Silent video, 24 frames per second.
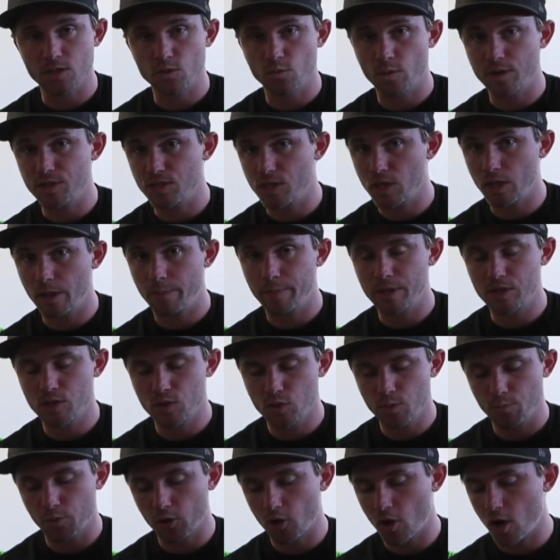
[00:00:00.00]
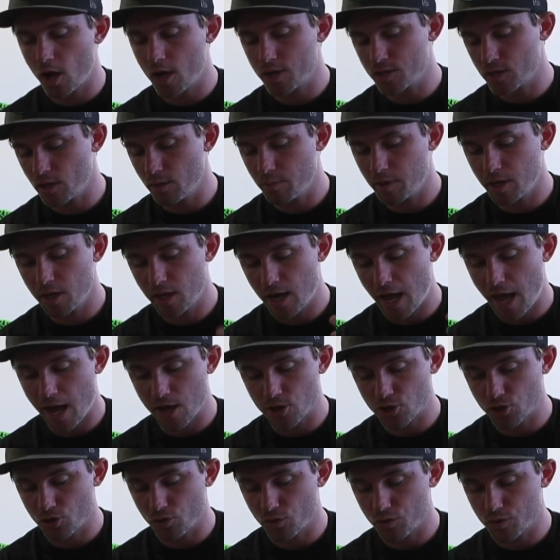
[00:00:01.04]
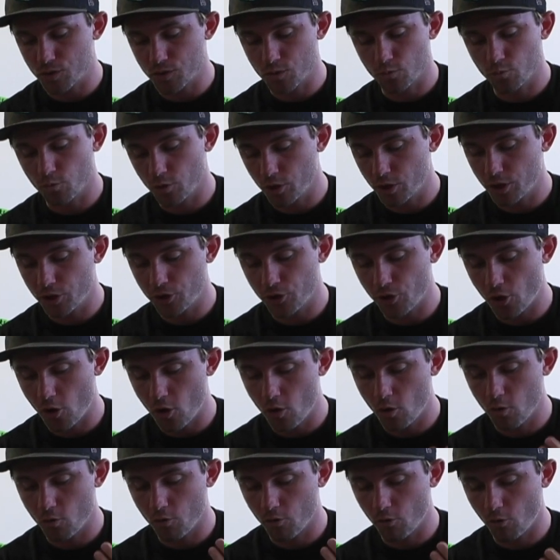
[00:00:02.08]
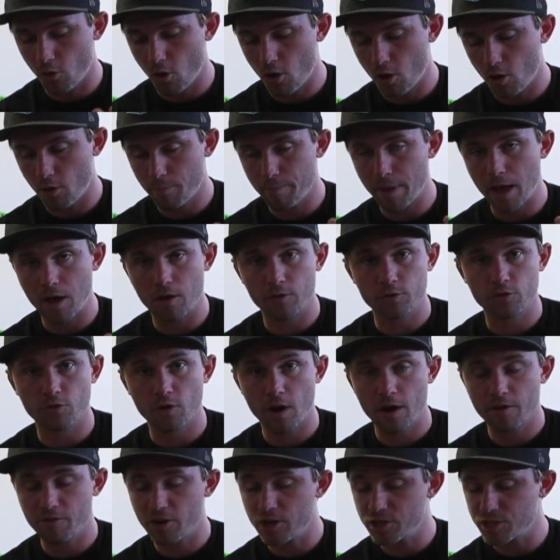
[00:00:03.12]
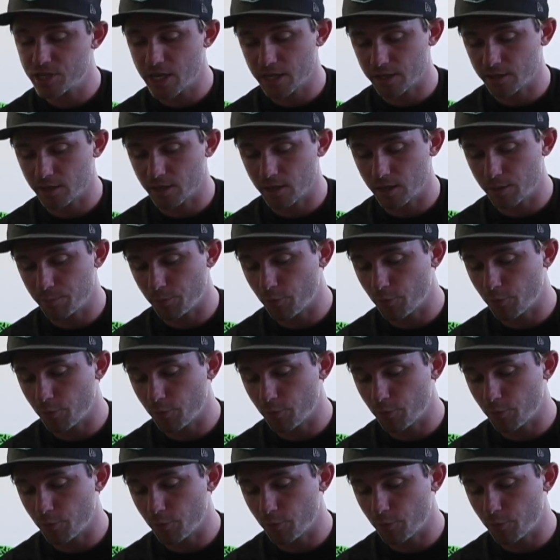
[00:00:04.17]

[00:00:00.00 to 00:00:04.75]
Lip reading: has raced a little bit of Supercross, a little bit of Nationals, really overall balanced rider, very technically